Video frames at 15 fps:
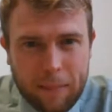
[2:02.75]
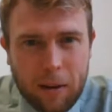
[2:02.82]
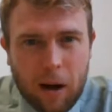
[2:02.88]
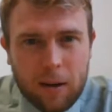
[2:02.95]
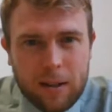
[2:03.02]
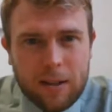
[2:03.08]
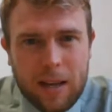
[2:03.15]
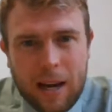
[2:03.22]

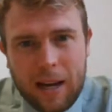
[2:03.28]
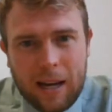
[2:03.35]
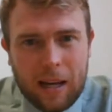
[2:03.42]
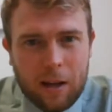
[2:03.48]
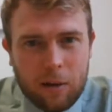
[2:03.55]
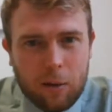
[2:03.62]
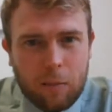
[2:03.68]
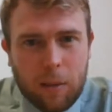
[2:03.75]
part in that
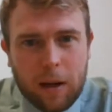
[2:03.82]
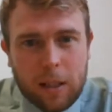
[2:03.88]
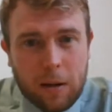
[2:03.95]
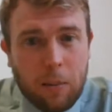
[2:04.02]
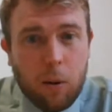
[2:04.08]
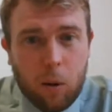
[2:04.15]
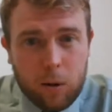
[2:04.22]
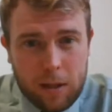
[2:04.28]
either by
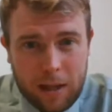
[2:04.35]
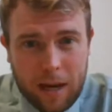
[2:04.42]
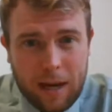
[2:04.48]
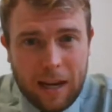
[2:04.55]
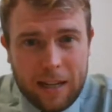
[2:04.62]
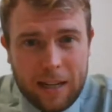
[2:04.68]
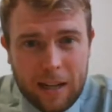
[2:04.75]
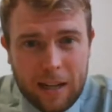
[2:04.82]
supporting at
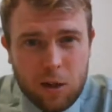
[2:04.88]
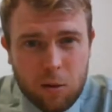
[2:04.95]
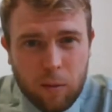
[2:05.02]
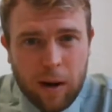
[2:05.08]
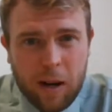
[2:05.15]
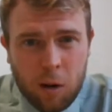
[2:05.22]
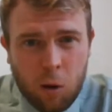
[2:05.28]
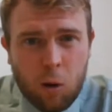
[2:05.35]
Key Stage
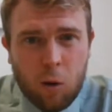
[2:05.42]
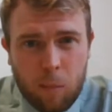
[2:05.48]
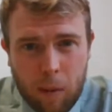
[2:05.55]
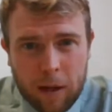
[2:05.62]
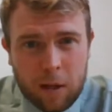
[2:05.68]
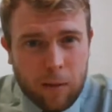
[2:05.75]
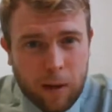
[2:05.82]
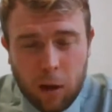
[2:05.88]
3 or
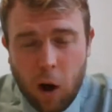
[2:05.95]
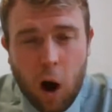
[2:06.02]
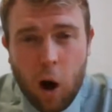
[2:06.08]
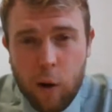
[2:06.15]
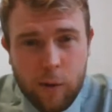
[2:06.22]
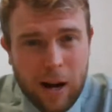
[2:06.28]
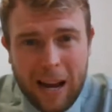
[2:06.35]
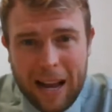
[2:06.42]
by doing your
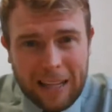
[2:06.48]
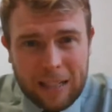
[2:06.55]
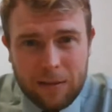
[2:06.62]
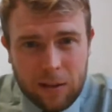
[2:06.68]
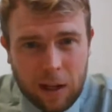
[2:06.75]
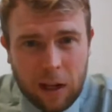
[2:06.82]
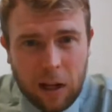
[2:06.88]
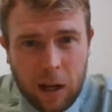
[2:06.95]
own
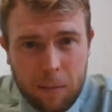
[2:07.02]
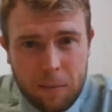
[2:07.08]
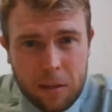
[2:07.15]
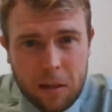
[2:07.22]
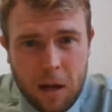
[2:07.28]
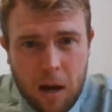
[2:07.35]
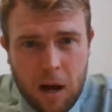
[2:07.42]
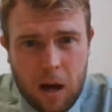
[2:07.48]
electives and
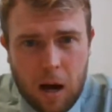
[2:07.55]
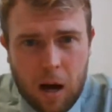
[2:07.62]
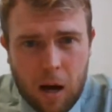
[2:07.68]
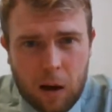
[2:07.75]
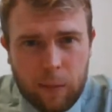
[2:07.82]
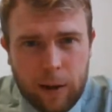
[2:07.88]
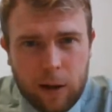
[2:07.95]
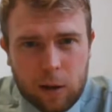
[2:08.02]
clubs.
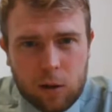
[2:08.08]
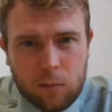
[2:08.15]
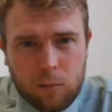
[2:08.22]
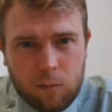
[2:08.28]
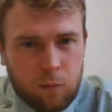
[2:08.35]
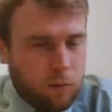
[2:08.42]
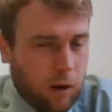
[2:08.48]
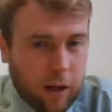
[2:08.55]
We look to
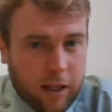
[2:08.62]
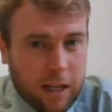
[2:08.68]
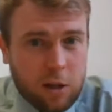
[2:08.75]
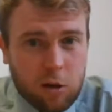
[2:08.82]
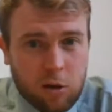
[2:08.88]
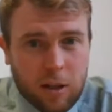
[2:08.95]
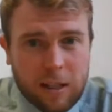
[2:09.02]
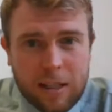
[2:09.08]
run an
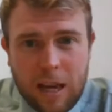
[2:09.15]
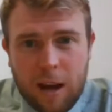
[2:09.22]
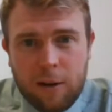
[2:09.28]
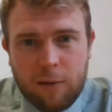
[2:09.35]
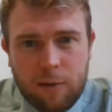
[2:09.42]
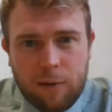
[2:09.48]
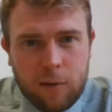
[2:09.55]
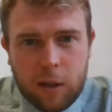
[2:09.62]
interesting set
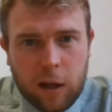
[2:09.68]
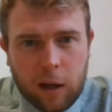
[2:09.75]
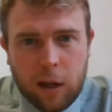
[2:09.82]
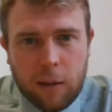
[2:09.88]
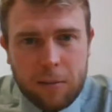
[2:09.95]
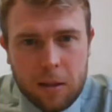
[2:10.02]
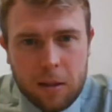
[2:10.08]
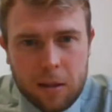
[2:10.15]
of
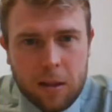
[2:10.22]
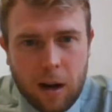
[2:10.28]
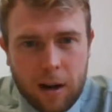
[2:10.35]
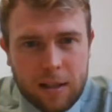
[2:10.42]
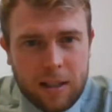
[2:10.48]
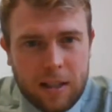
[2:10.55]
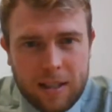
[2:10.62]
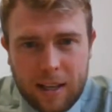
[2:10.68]
clubs and
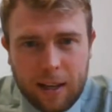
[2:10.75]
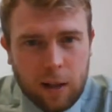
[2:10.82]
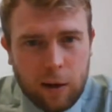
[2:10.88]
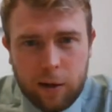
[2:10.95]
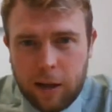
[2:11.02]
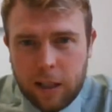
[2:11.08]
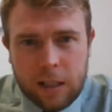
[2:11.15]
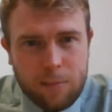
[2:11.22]
societies,
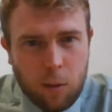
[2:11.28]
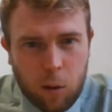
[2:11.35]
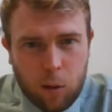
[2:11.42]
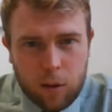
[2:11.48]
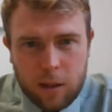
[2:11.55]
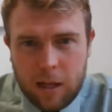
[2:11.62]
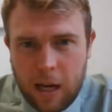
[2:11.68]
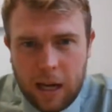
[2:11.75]
including
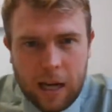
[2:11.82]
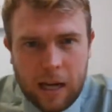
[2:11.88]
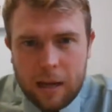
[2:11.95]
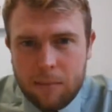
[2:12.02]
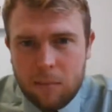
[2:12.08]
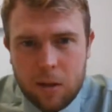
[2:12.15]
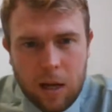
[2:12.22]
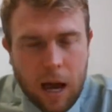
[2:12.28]
sports
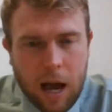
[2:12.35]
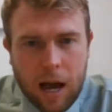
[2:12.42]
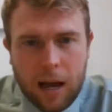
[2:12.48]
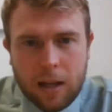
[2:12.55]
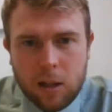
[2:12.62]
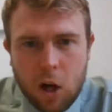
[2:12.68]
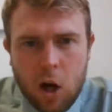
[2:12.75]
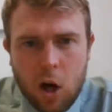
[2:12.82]
teams
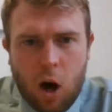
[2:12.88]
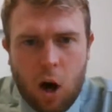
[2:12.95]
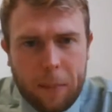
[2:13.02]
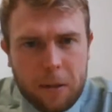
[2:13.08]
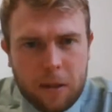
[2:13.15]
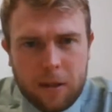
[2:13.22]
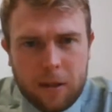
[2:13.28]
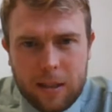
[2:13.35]
and
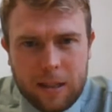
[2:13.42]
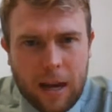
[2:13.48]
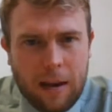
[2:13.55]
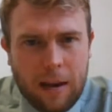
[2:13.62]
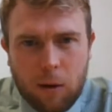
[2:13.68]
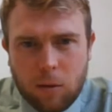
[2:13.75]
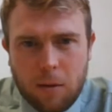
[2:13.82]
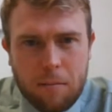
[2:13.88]
opportunities to get
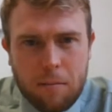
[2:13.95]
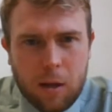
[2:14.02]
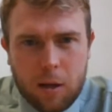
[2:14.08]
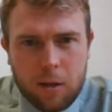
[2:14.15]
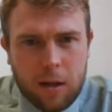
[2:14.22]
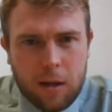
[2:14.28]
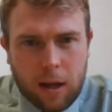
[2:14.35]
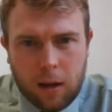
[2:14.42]
involved in
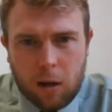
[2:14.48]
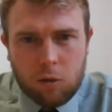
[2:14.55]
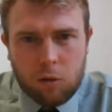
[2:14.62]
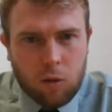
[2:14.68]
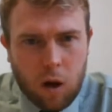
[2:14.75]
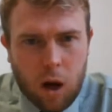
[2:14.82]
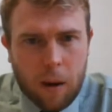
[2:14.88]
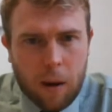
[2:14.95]
music,
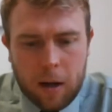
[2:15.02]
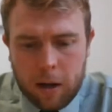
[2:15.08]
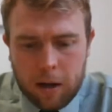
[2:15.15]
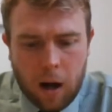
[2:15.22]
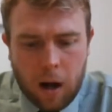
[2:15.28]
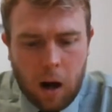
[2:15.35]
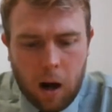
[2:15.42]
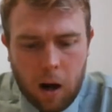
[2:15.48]
drama and
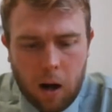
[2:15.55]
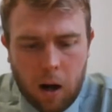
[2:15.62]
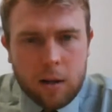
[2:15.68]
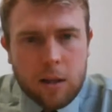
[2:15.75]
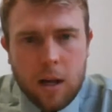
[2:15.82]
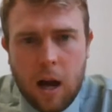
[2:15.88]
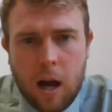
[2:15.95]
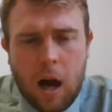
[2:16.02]

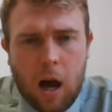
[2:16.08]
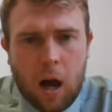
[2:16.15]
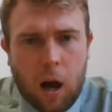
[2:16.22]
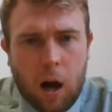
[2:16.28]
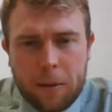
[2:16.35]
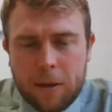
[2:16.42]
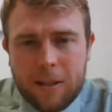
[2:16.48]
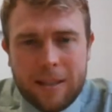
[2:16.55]
art,
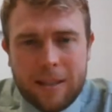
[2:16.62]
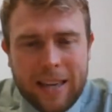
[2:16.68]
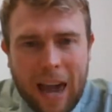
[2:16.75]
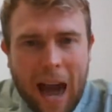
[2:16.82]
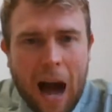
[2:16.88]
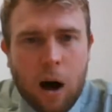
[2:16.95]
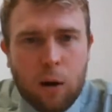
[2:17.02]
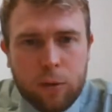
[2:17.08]
opportunities to
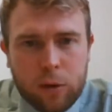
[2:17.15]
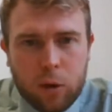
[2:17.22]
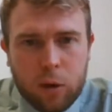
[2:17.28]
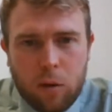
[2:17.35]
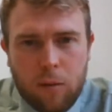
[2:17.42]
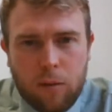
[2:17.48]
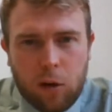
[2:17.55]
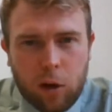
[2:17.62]
get out of
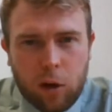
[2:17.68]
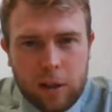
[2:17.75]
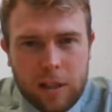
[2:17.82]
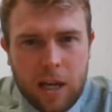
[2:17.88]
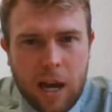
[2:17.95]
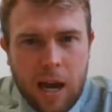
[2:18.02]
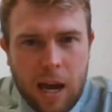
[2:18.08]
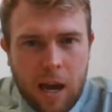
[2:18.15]
school and
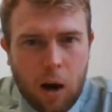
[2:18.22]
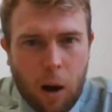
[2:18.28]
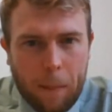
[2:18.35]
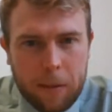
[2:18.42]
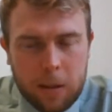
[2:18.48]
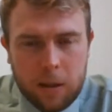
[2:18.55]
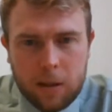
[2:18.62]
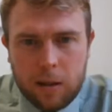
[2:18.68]
volunteer,
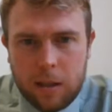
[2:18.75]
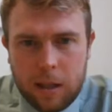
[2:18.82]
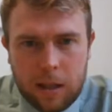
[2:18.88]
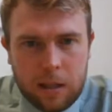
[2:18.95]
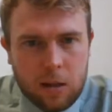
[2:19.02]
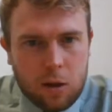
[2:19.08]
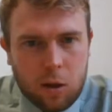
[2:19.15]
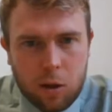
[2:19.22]

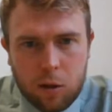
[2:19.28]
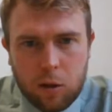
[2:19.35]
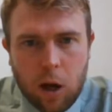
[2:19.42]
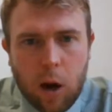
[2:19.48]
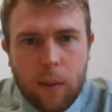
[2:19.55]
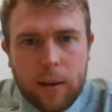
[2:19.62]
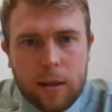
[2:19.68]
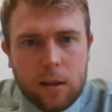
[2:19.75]
opportunities to
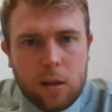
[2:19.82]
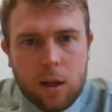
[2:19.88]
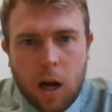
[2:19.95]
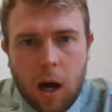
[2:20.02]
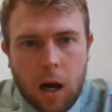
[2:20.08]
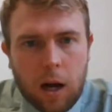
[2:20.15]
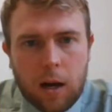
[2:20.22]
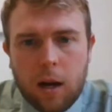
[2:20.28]
go and
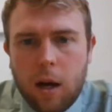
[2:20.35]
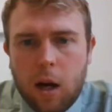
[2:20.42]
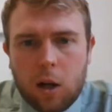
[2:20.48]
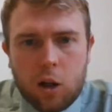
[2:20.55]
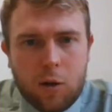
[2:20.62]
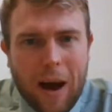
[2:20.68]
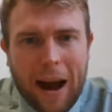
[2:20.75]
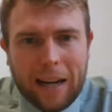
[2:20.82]

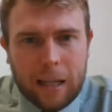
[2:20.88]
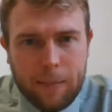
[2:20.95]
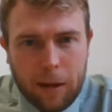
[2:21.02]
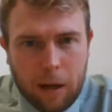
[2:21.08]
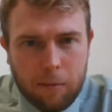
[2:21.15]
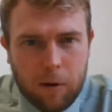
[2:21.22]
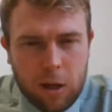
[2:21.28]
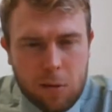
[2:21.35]
do academic
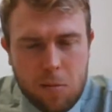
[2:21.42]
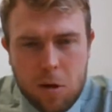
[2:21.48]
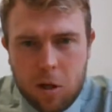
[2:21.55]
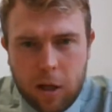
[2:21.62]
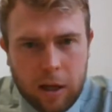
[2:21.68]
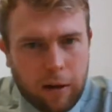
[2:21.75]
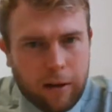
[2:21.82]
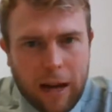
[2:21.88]

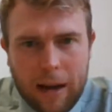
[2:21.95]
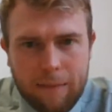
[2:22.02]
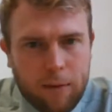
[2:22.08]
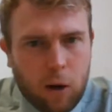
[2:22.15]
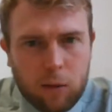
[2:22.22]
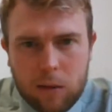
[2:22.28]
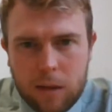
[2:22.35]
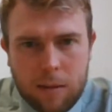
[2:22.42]
enrichment, get
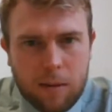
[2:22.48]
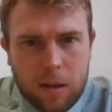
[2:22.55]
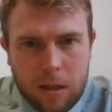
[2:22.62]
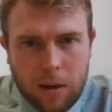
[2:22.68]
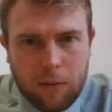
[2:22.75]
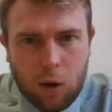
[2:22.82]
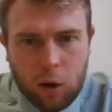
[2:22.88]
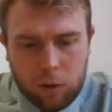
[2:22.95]
involved in some of the
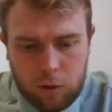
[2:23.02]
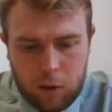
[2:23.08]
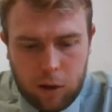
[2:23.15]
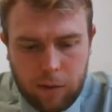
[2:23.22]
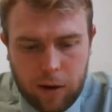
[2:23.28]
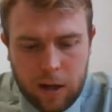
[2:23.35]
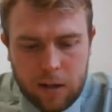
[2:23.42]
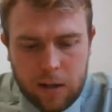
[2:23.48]
stuff that Oxford
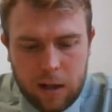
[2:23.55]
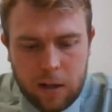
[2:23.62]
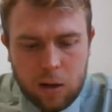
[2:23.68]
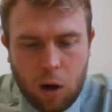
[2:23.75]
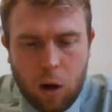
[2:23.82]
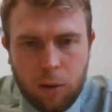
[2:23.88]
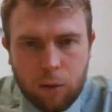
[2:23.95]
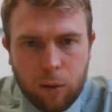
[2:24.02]
University is
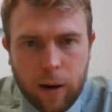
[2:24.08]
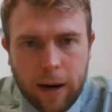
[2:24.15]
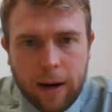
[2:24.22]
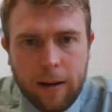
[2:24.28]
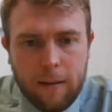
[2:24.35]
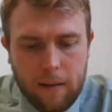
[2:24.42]
offering.